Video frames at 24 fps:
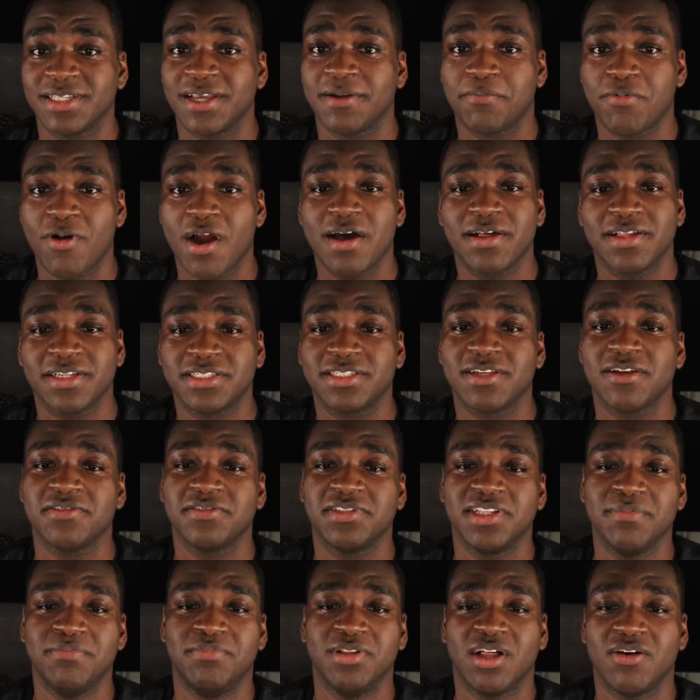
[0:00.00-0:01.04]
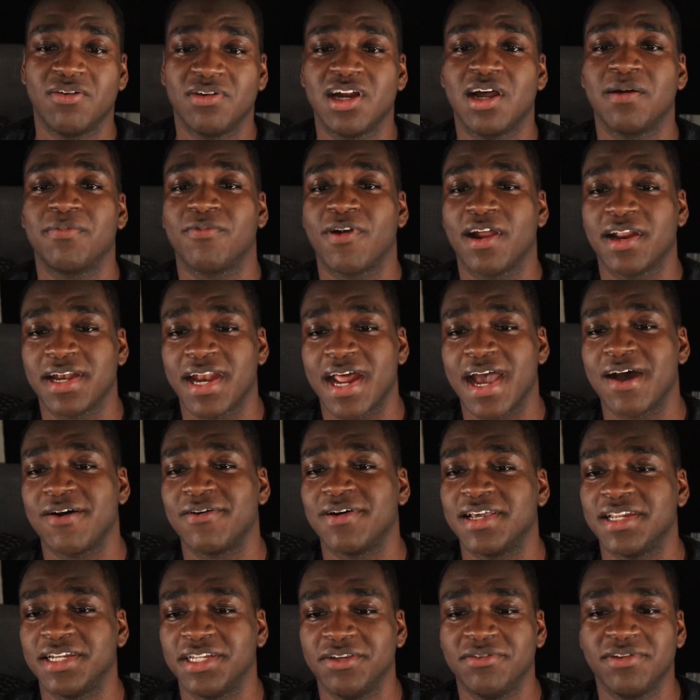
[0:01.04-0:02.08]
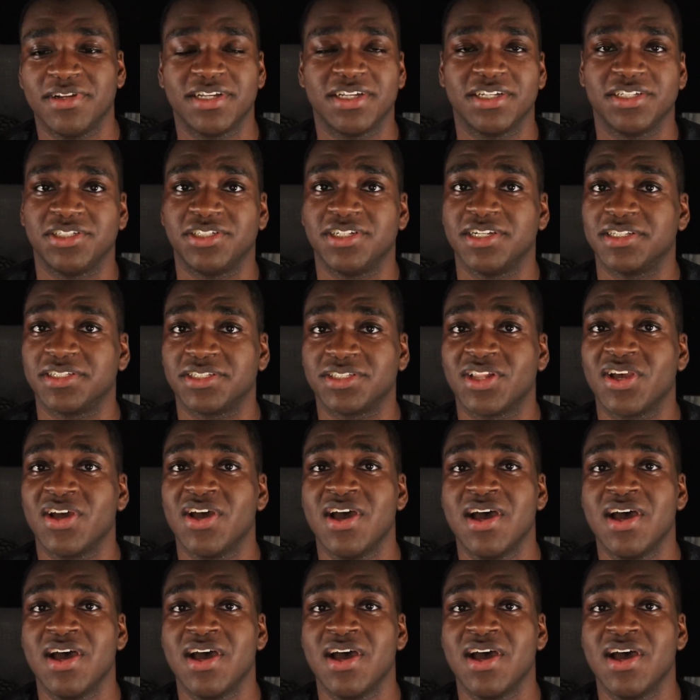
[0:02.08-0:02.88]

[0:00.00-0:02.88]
probably certainly blowing up right now, and Yuta is just